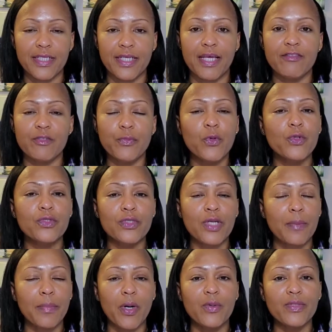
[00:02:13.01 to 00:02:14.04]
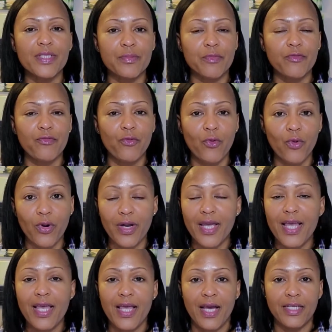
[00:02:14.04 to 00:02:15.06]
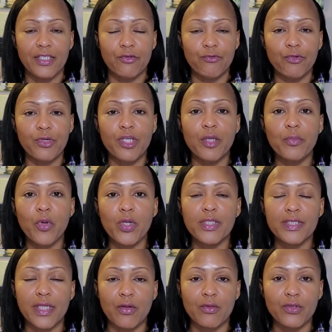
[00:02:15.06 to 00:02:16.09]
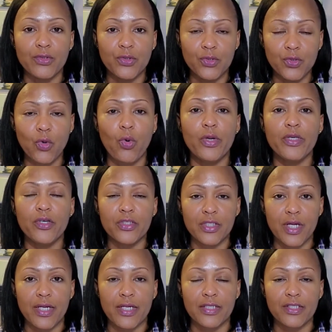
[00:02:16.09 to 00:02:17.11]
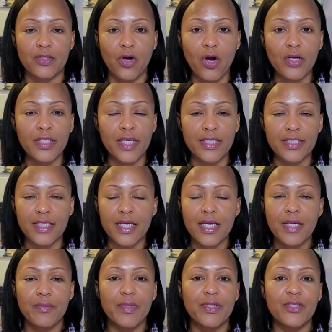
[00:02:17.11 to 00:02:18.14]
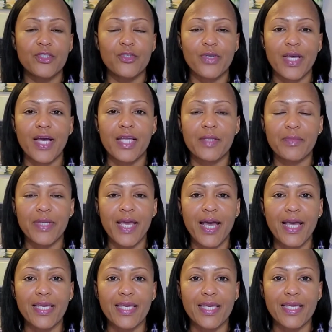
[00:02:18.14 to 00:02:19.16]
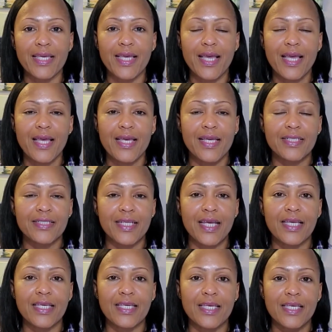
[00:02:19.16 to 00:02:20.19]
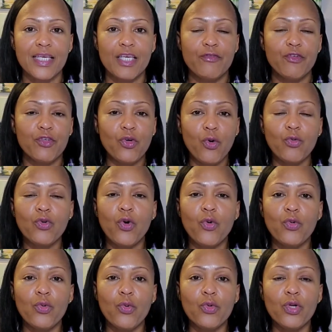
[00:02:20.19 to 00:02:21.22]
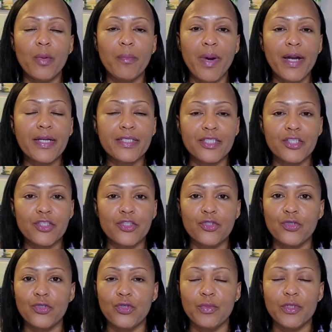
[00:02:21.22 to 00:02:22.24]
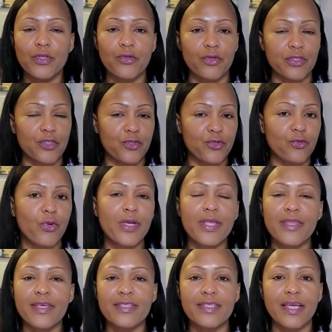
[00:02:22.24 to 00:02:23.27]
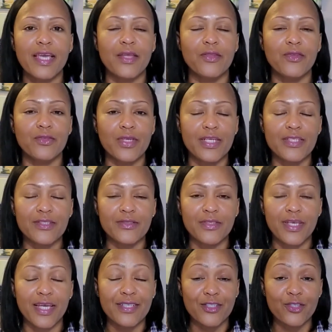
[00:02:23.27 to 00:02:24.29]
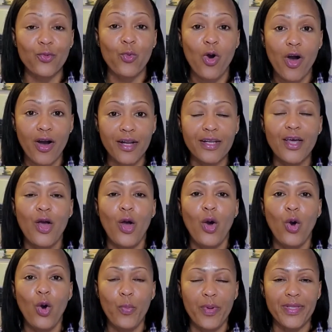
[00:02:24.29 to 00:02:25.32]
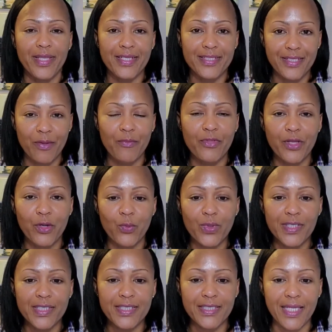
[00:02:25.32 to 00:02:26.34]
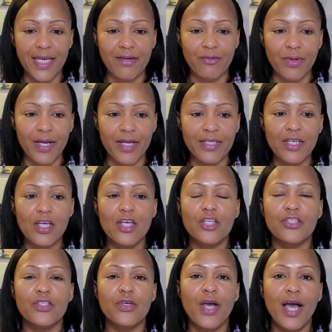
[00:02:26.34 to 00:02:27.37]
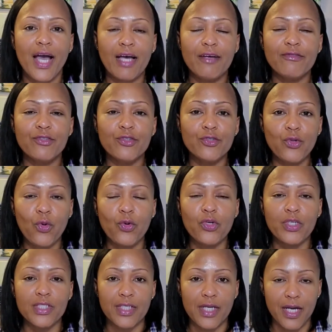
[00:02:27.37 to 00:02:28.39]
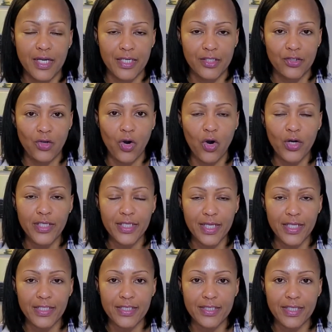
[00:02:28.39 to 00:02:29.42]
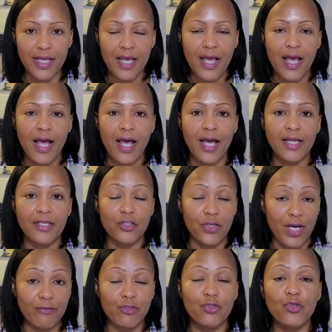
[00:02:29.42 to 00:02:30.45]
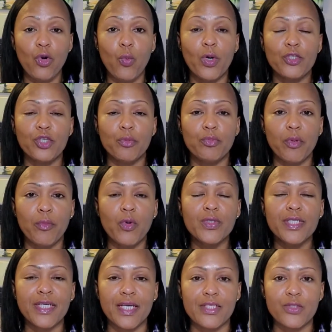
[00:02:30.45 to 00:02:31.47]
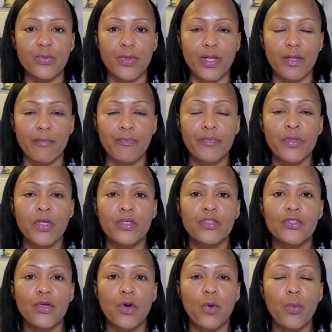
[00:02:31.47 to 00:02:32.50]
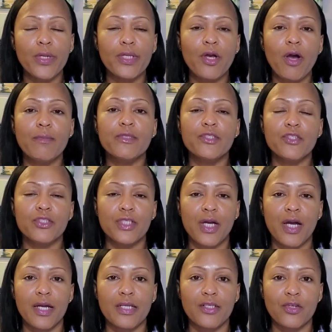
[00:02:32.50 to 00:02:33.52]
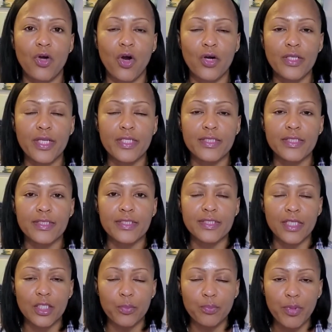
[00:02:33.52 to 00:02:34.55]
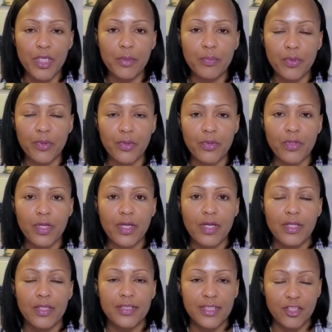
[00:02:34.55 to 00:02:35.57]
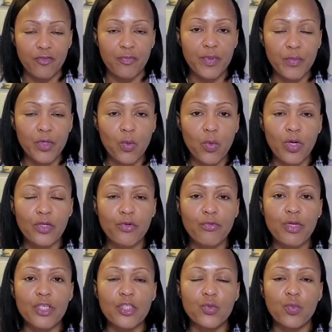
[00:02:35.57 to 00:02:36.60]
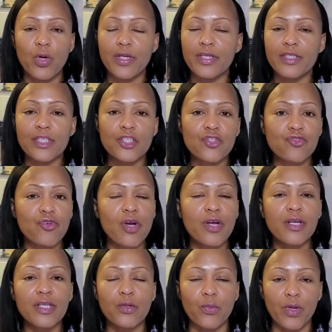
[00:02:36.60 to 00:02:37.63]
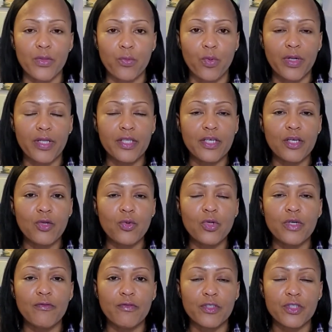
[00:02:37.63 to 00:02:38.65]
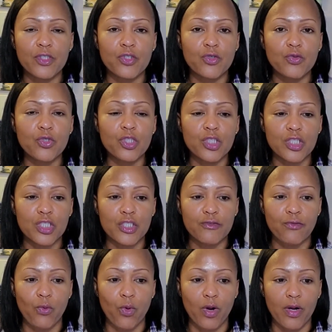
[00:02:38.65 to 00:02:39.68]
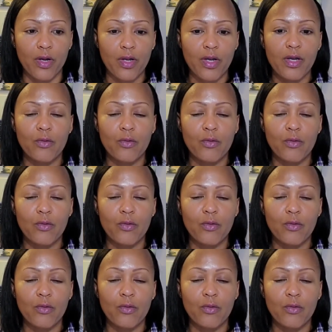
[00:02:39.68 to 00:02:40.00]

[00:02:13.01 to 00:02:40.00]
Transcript: And I've spoken about this before, and it really boils down to knowing your targeted audience, because you can't be hanging. It's like if you don't know who you're marketing to, you'll be just throwing things against, against the wall, hoping that something will stick, right? So you have to know your targeted audience. And you have to know what you're promoting as well. So when it comes to your targeted audience, these are the people, the sort of people you want to reach. What are they struggling with? What are they looking for solutions for?